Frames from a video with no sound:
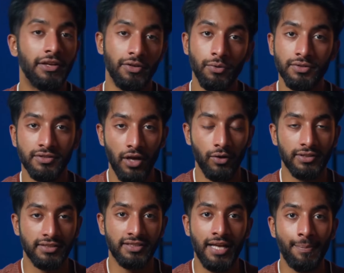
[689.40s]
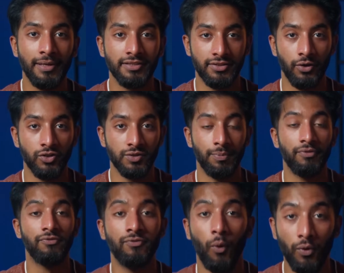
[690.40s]
use those as stepping stones
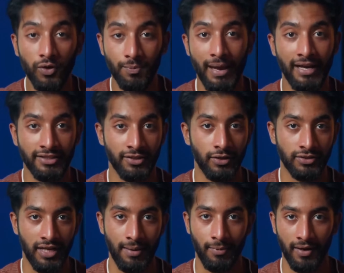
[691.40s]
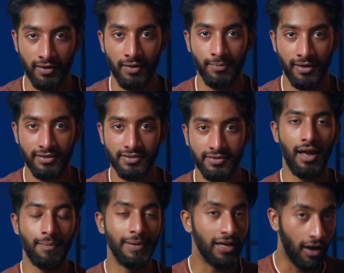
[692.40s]
before you make it to those name brand companies.
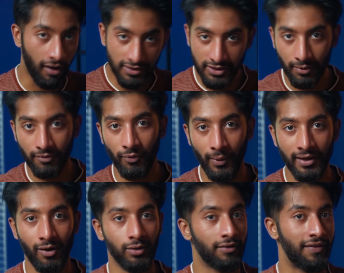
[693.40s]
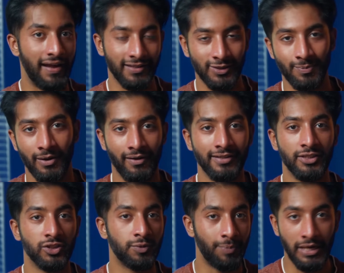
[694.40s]
And because you're avoiding all of that experience,
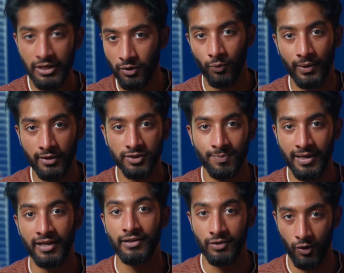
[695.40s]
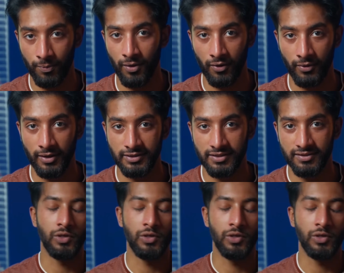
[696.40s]
you're spinning your wheels, making no progress.